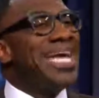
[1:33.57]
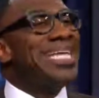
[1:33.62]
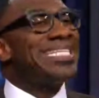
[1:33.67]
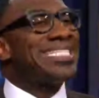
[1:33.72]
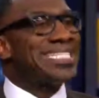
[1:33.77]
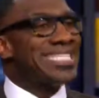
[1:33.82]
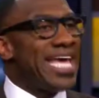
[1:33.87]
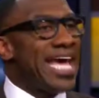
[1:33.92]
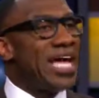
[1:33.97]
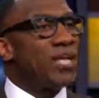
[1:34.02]

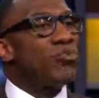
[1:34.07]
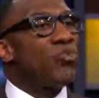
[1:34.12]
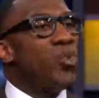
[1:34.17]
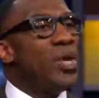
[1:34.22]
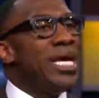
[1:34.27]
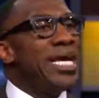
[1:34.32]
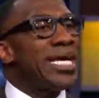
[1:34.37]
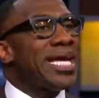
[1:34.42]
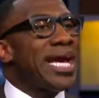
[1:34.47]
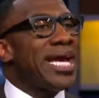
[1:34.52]
and
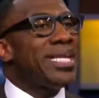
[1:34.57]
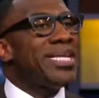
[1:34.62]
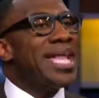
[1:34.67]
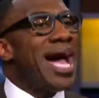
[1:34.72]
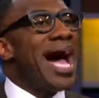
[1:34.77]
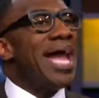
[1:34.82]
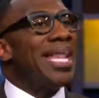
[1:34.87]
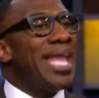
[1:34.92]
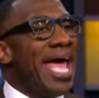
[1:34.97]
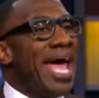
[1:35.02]
said we
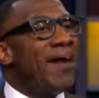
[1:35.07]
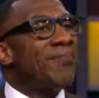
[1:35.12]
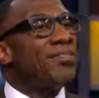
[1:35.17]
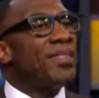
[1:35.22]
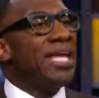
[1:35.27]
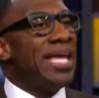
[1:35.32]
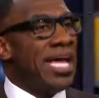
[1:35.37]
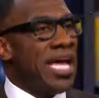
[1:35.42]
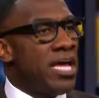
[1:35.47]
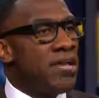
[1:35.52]
cannot
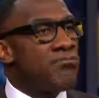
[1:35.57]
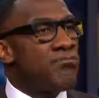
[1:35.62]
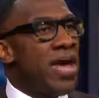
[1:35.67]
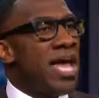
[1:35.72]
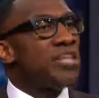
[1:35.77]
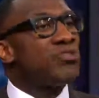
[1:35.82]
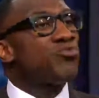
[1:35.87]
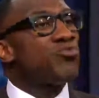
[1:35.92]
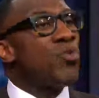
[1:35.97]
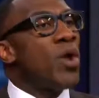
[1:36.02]
have the
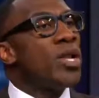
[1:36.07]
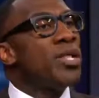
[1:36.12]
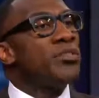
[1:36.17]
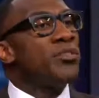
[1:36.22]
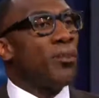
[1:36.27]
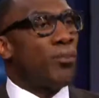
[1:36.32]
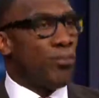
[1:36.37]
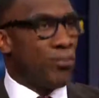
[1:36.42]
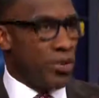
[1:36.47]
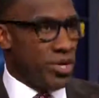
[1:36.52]
inmates
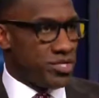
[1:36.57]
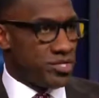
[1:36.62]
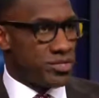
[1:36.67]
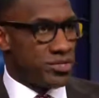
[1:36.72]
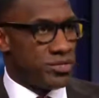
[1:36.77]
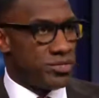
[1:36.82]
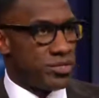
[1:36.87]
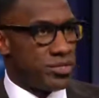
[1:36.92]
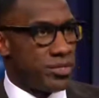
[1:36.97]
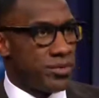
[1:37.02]
running the prison.